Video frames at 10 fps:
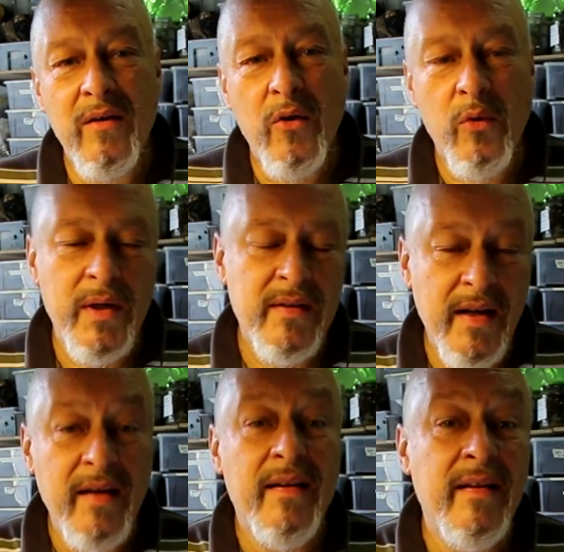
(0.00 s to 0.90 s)
always
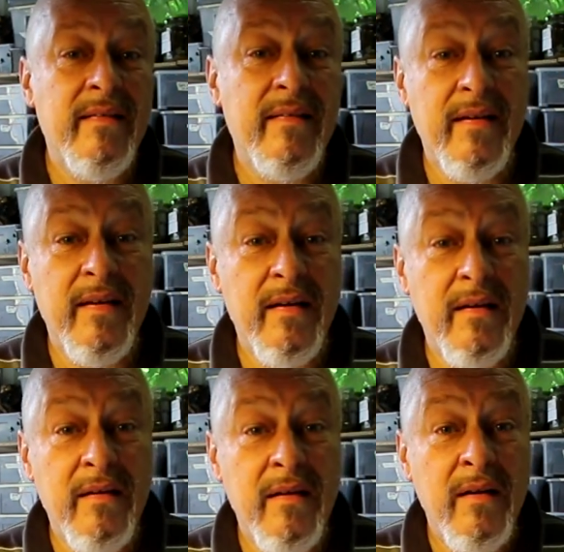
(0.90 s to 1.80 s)
in this
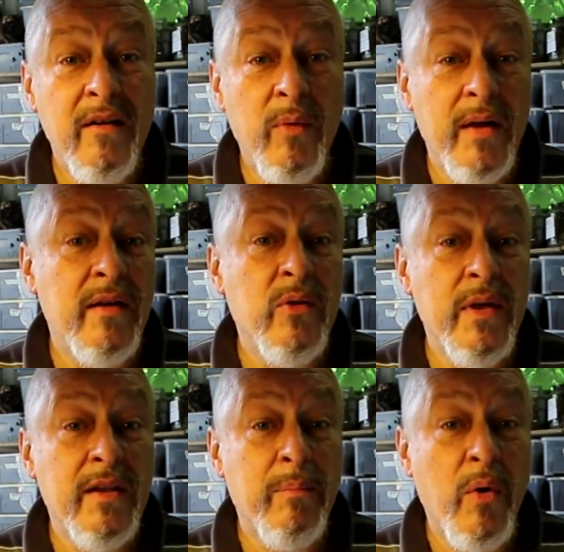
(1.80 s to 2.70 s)
uh, 22
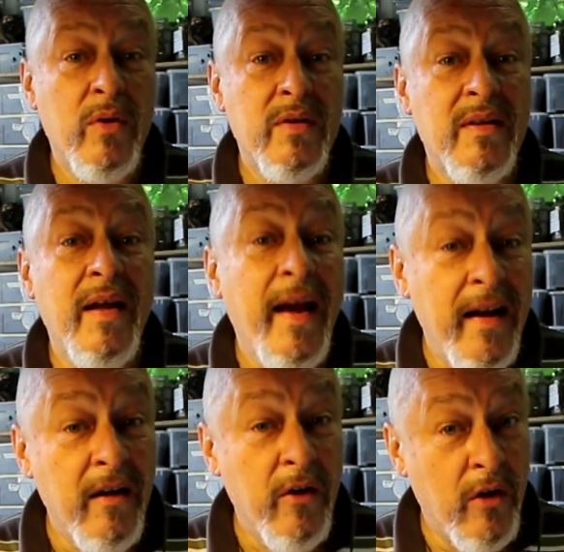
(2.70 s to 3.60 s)
liter box
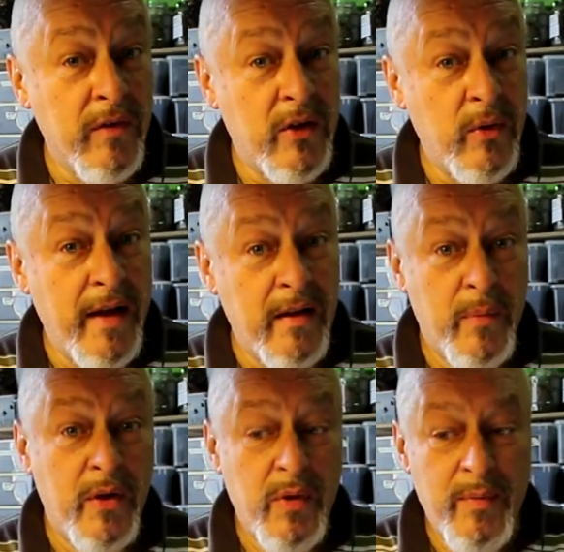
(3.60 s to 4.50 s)
10 larvae together
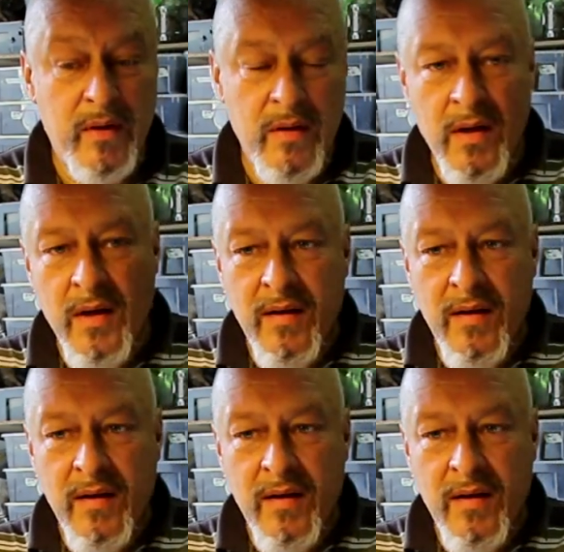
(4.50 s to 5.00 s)
but we will